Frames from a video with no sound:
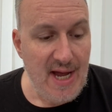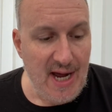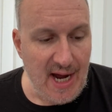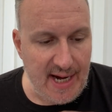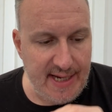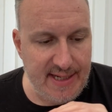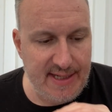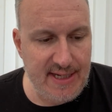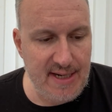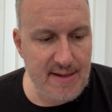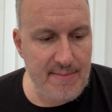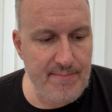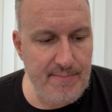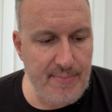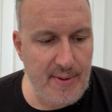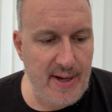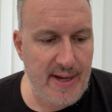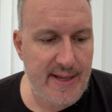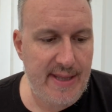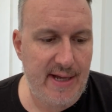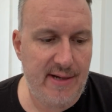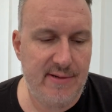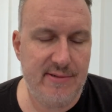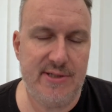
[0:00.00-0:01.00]
I didn't
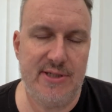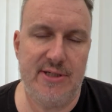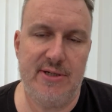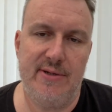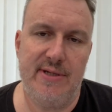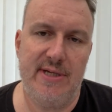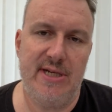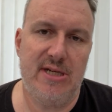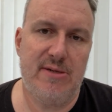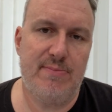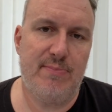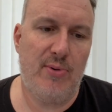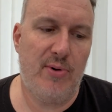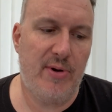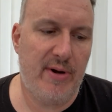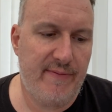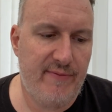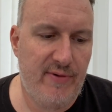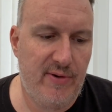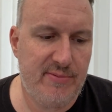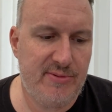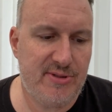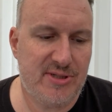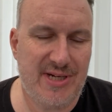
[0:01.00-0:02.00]
buy those two at this point.
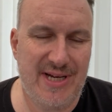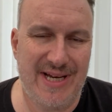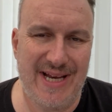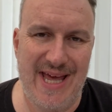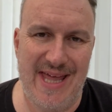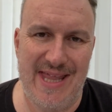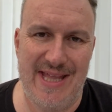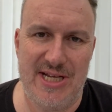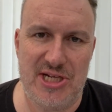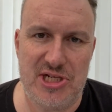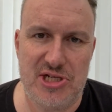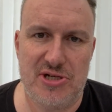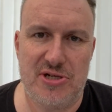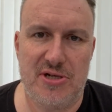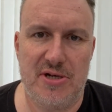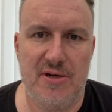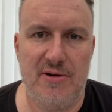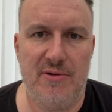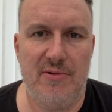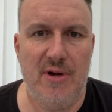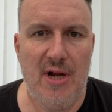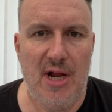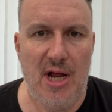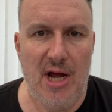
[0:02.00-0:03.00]
I I'm just going to get these two.